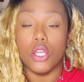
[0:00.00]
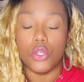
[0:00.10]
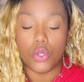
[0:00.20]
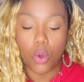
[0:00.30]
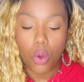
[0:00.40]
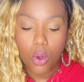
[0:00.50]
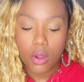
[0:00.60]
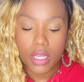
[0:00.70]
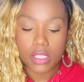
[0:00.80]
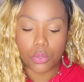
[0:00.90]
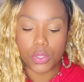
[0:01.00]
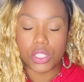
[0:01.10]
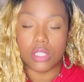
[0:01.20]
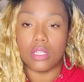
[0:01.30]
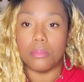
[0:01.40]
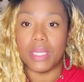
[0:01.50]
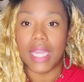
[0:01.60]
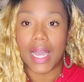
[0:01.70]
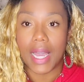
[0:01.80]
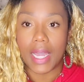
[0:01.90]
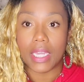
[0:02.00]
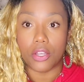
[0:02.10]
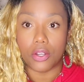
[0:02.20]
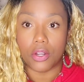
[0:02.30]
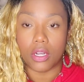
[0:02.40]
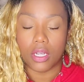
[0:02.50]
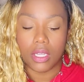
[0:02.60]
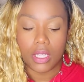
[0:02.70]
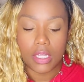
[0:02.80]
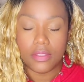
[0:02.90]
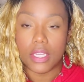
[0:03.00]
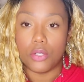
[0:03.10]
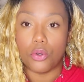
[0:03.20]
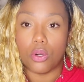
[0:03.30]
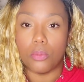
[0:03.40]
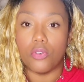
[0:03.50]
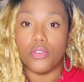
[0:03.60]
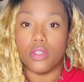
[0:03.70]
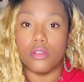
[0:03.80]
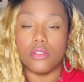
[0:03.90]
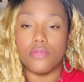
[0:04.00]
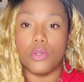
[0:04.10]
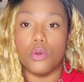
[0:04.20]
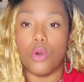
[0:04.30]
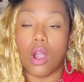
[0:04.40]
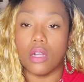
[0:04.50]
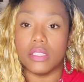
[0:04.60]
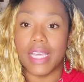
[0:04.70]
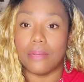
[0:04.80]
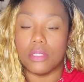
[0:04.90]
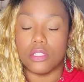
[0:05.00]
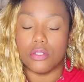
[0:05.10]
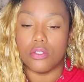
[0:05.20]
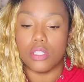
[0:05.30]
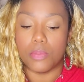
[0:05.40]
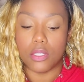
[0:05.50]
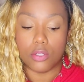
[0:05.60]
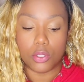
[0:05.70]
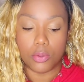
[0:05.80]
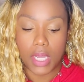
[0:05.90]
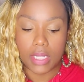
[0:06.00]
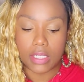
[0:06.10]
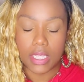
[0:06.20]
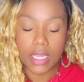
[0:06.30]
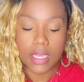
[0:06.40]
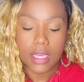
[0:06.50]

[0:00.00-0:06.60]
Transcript: Your intuition could be higher than normal for those of you who are tapped into your spirituality.